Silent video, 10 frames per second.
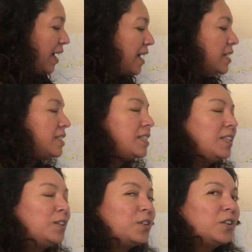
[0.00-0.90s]

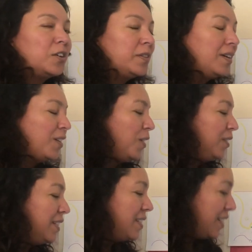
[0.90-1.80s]

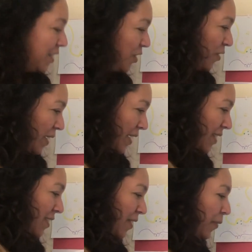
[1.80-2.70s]

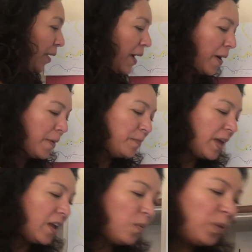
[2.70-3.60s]
Acetylcholinesterase.
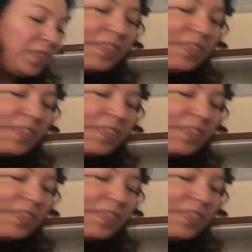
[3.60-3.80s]
And what